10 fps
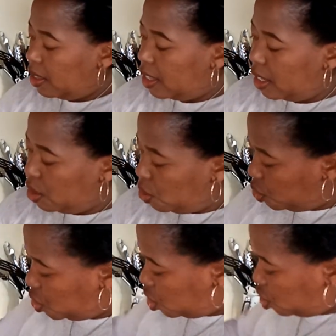then you
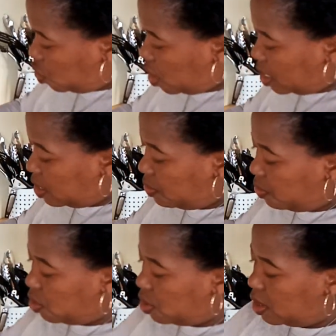just
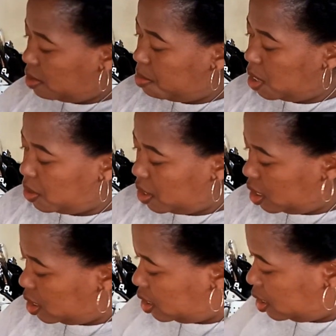transfer the
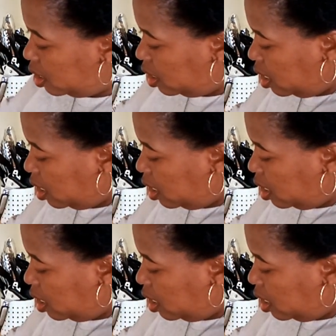berries